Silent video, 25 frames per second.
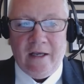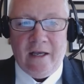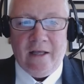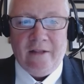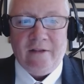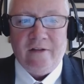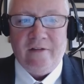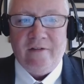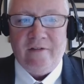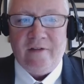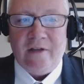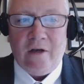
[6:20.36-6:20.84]

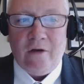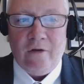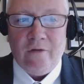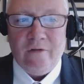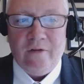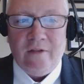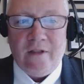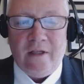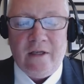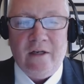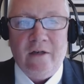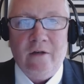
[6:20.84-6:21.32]
And the
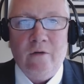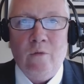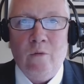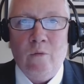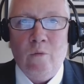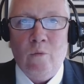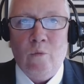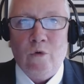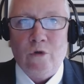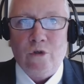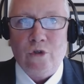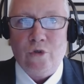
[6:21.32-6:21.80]
cells that
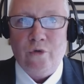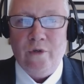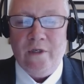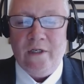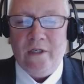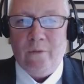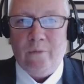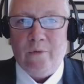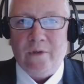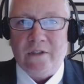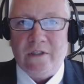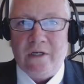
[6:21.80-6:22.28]
were
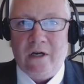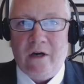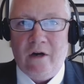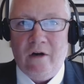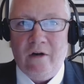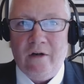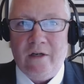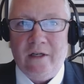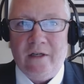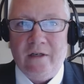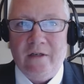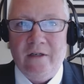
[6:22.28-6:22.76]
treated with
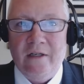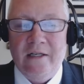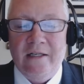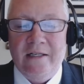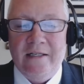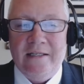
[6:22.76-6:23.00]
target